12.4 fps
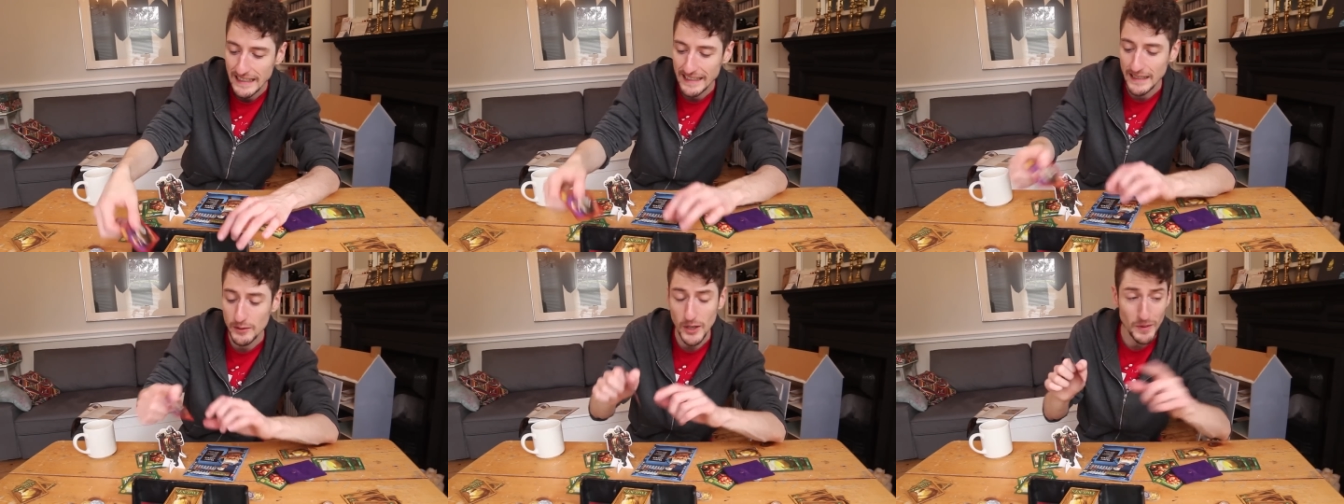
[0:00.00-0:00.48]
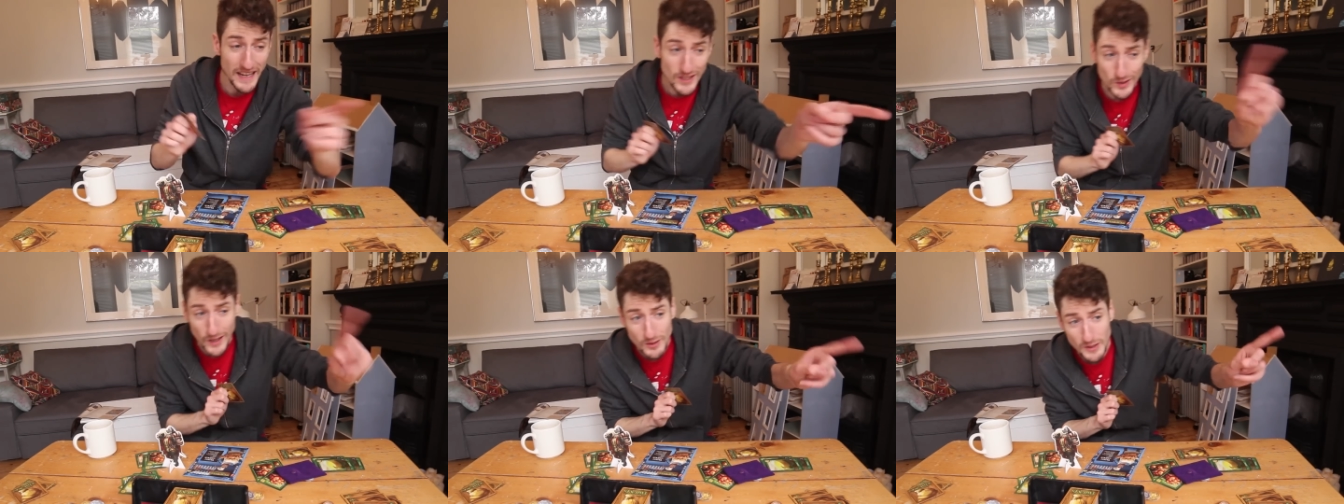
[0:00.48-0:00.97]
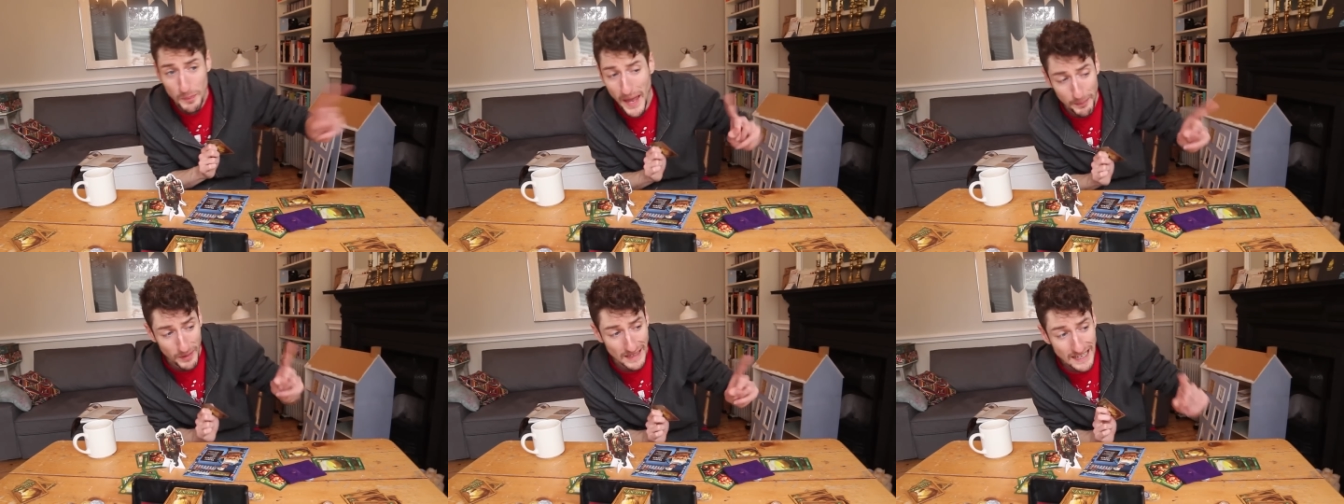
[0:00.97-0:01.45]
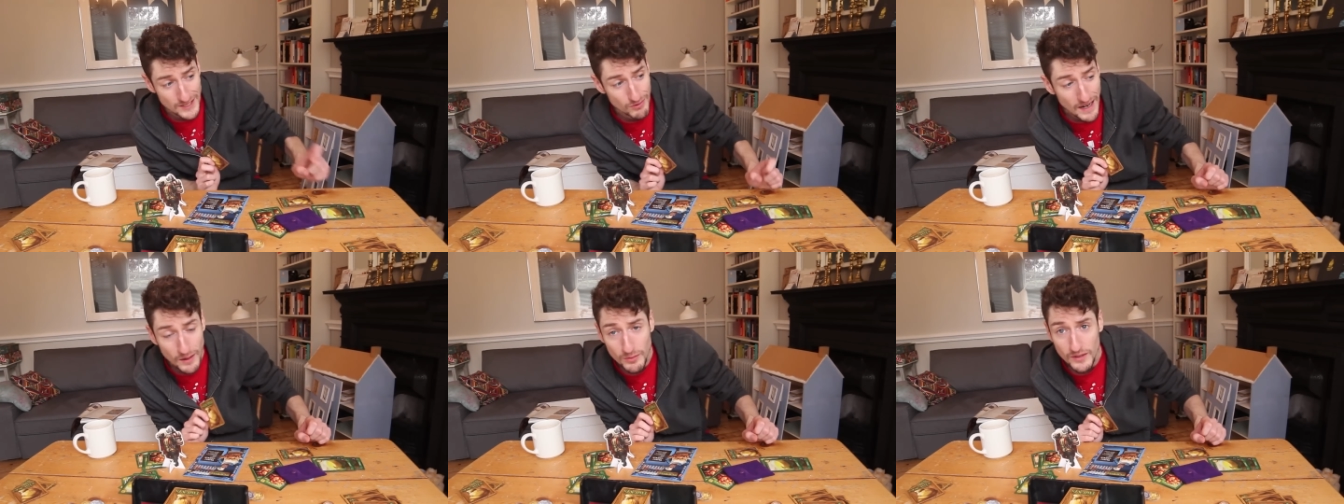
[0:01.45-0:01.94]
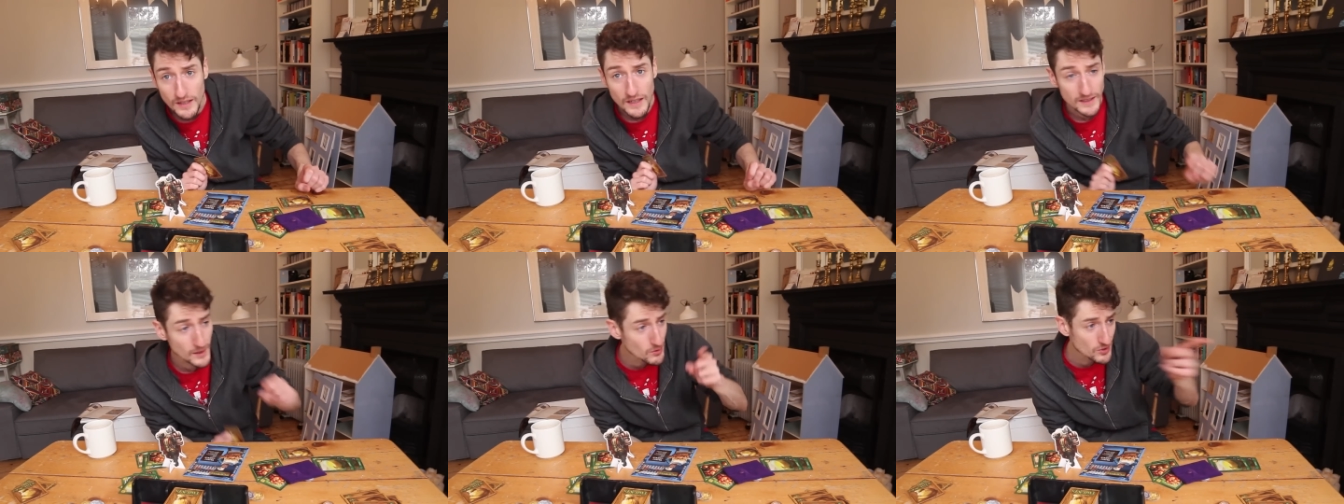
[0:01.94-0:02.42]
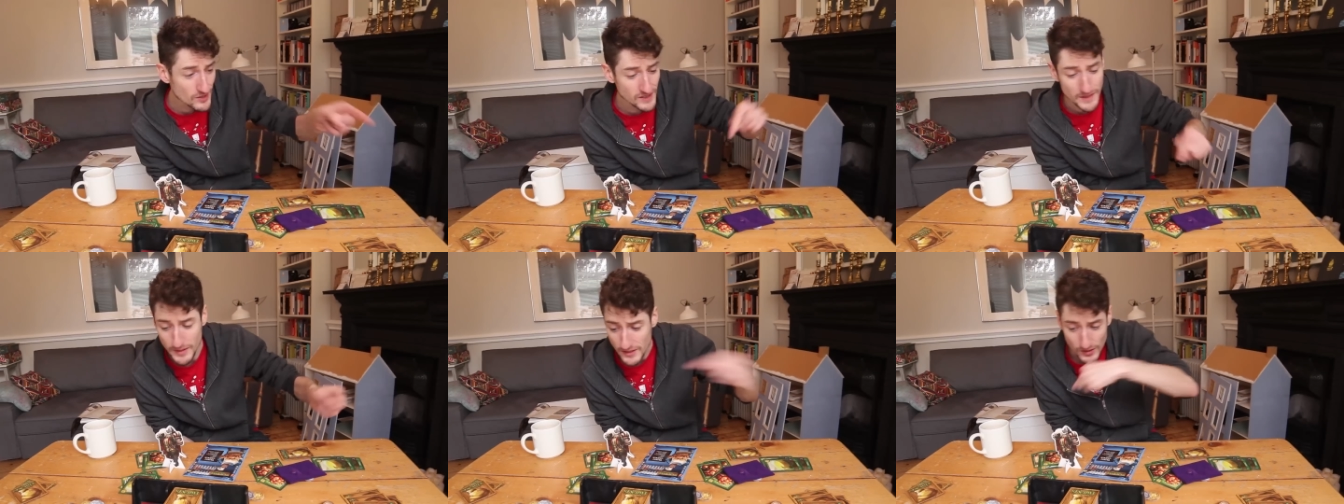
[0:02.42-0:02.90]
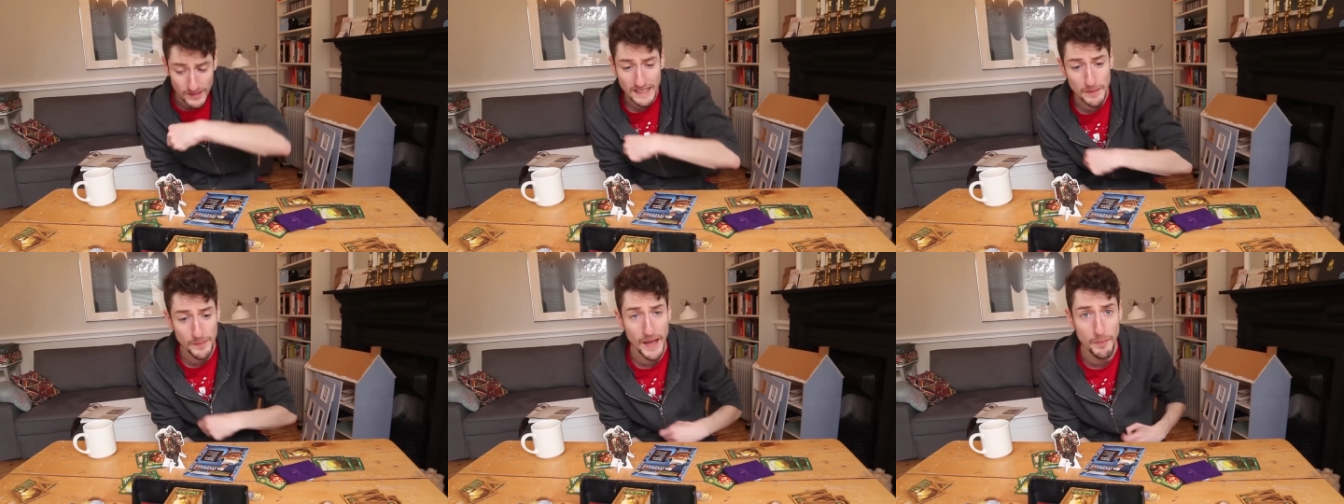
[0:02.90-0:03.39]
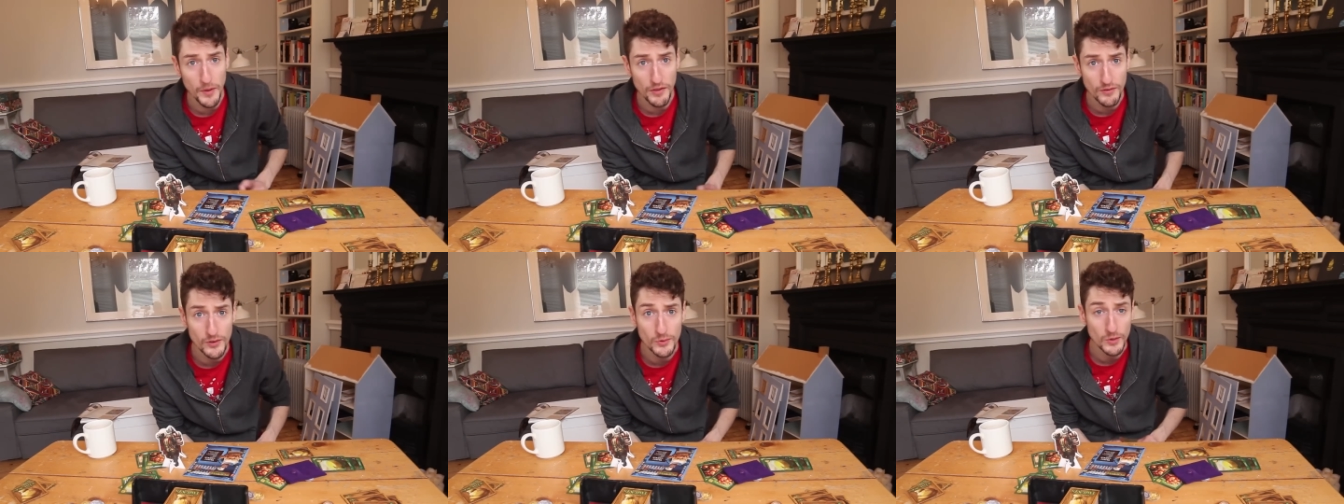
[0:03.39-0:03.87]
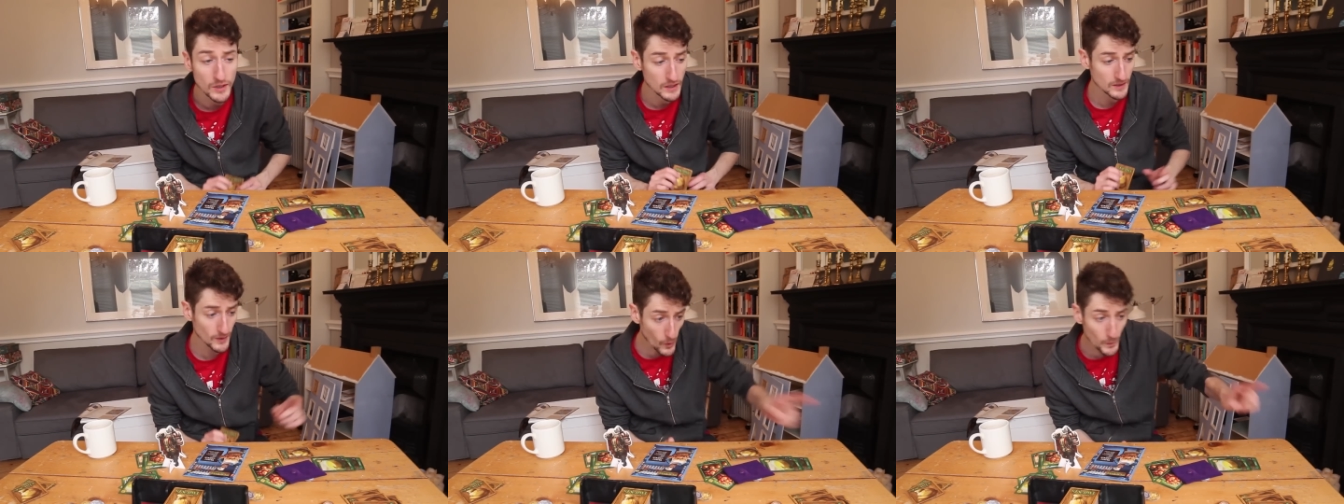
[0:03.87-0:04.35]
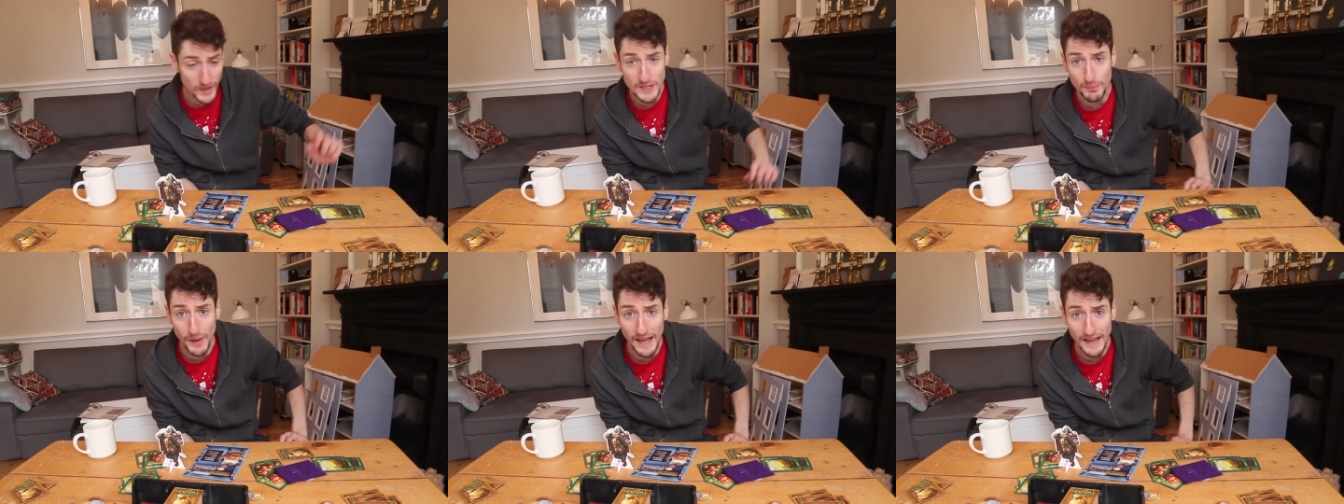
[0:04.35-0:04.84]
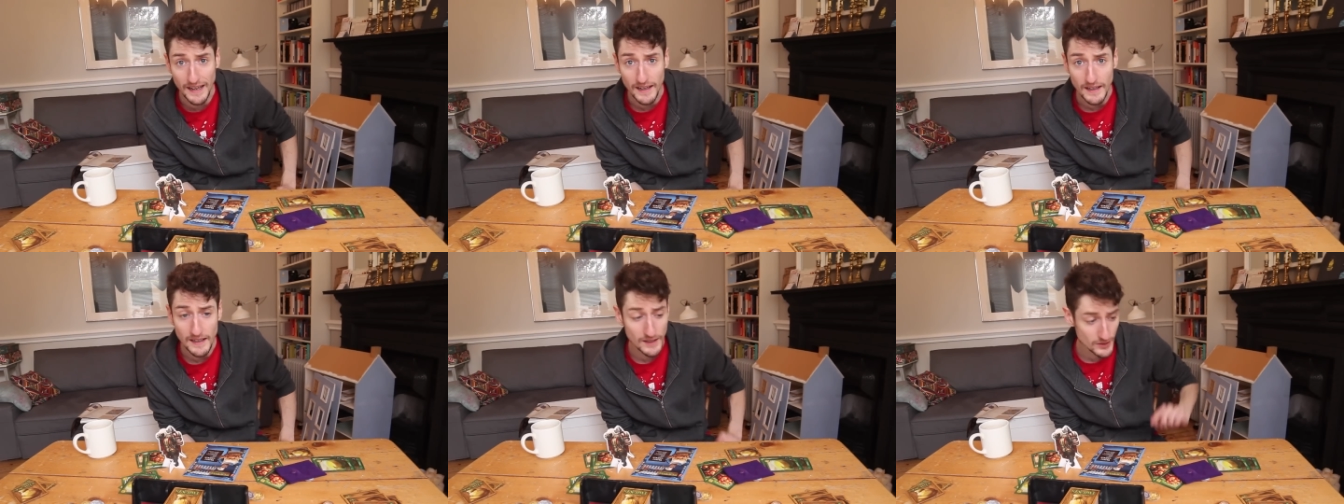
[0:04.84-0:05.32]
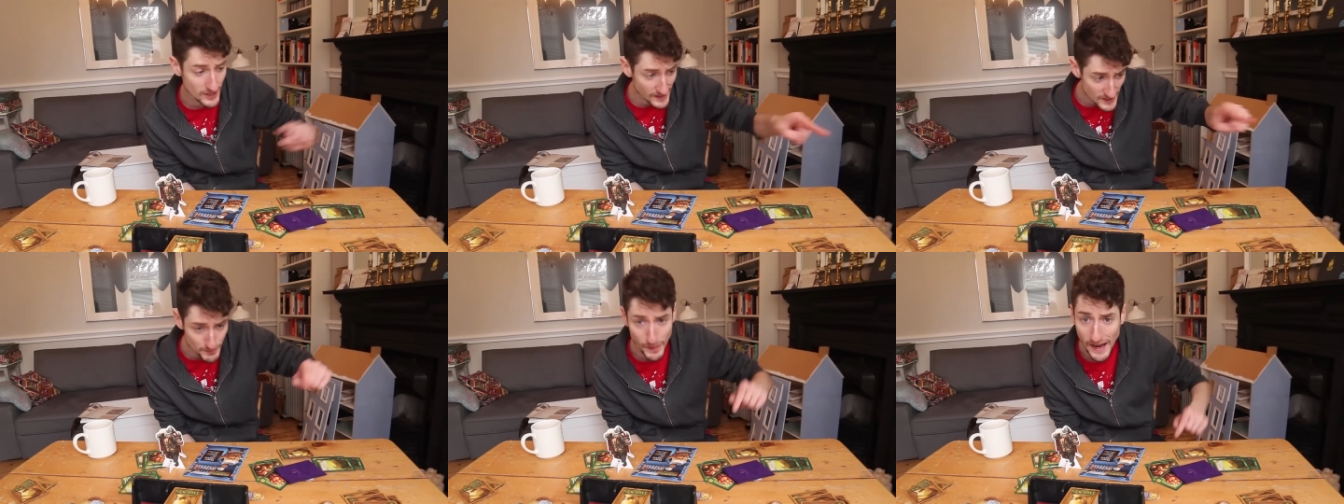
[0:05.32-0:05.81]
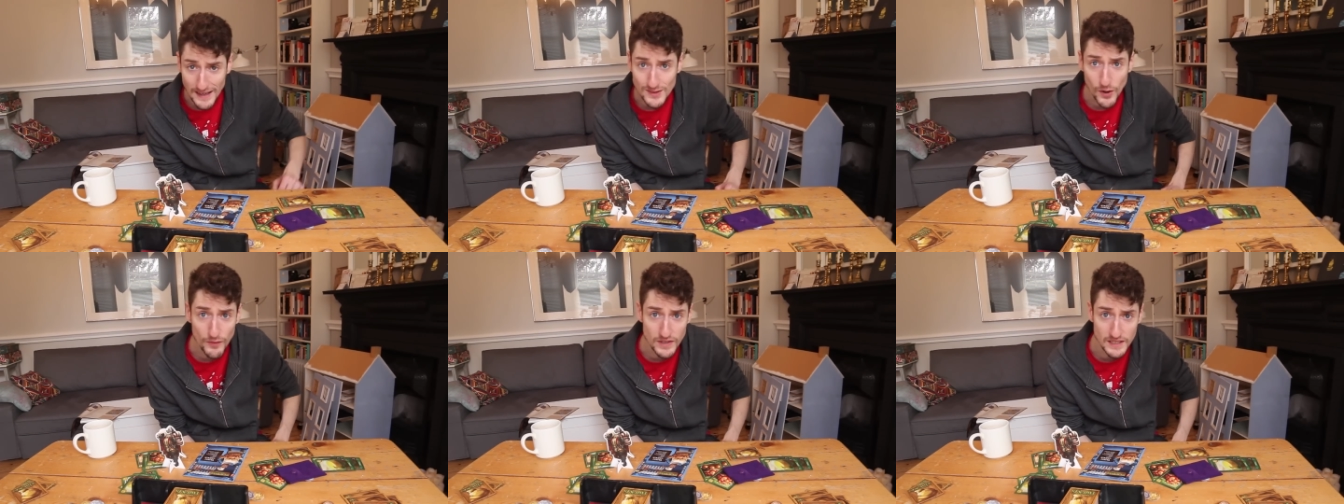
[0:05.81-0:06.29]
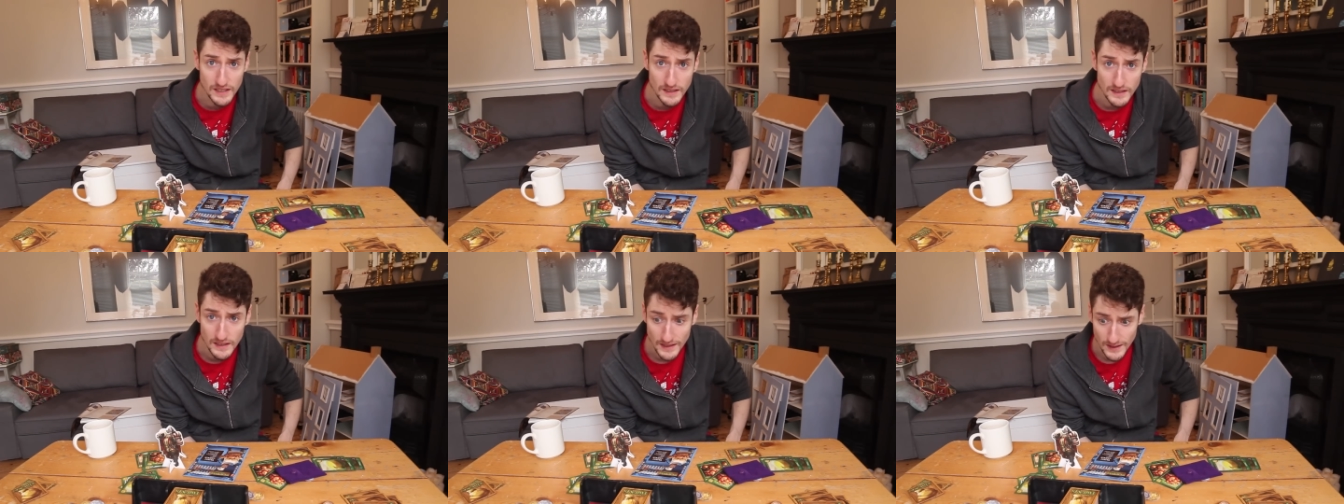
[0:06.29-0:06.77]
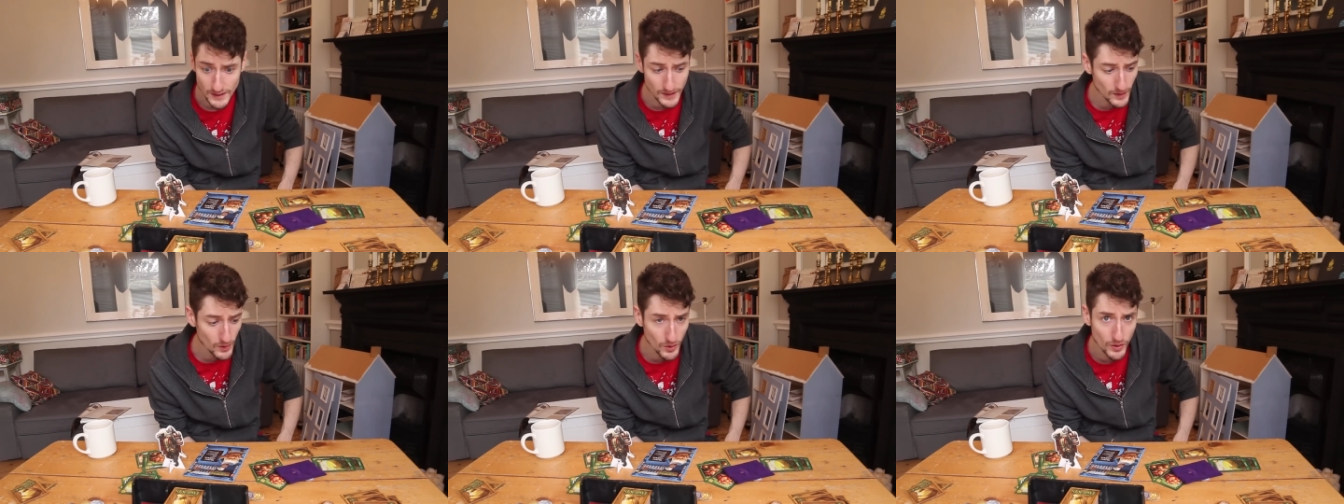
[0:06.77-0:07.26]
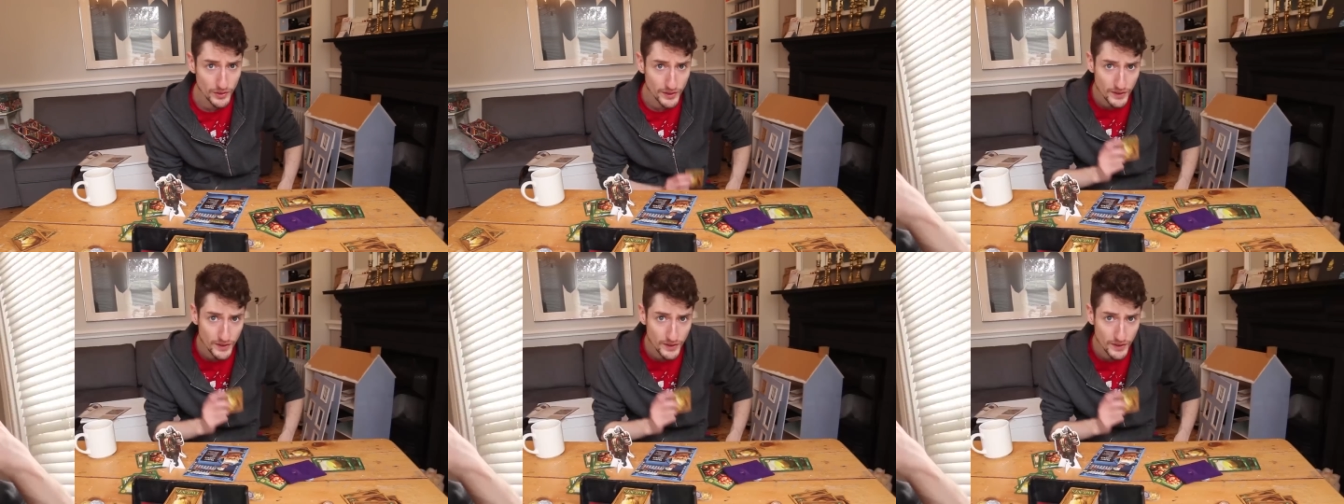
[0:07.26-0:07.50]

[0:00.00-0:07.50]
And they'll go, he took loads of pepper last round. Don't trust him, he's trying to get pepper through. Open his bag. Check his bags, officer. Good lord.